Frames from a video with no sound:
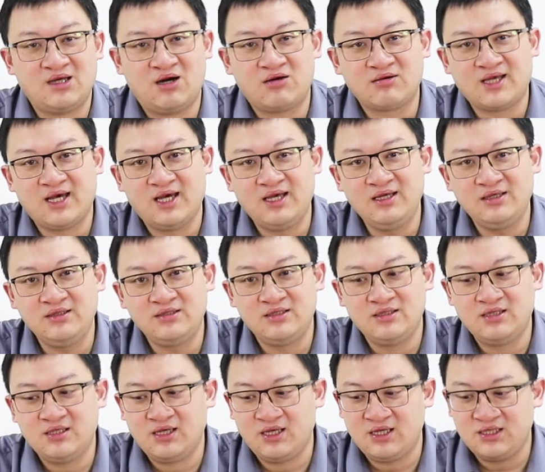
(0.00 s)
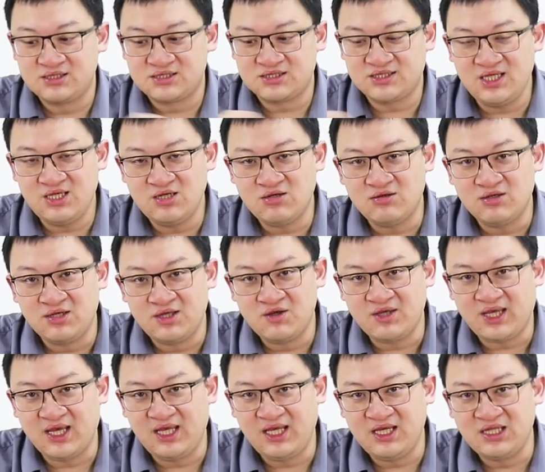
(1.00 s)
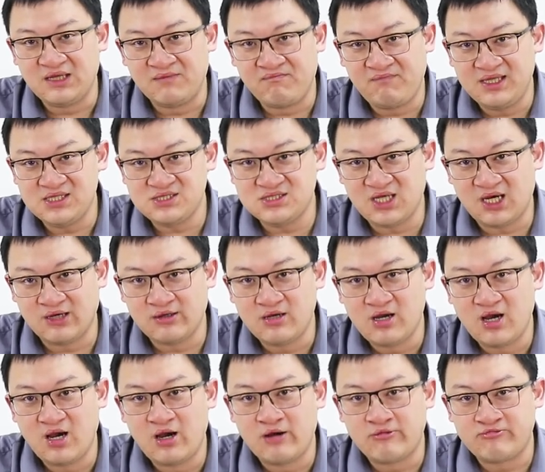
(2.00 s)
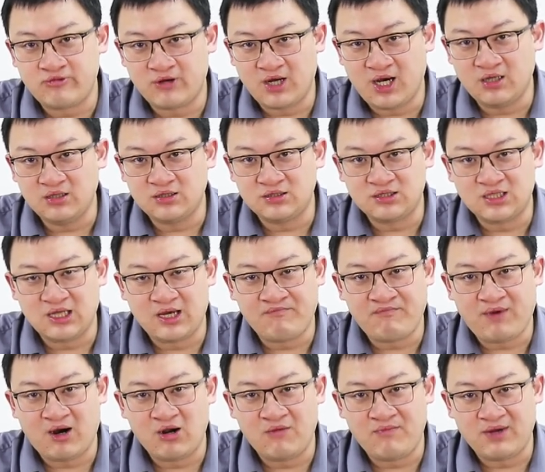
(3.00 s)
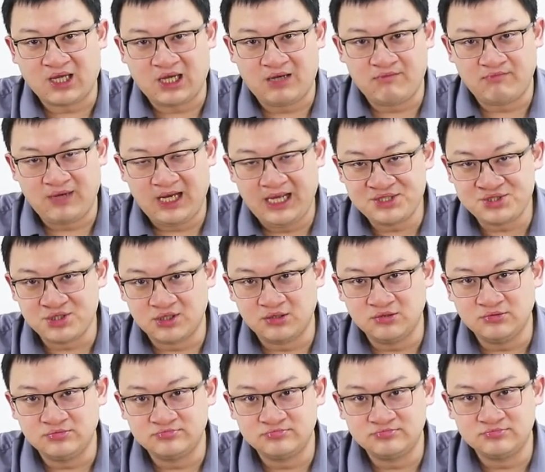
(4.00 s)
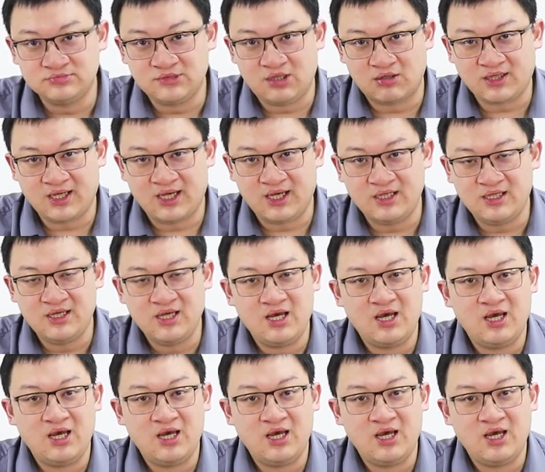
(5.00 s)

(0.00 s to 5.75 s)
Okay, still you can hear the beep sound from the power backup module, okay?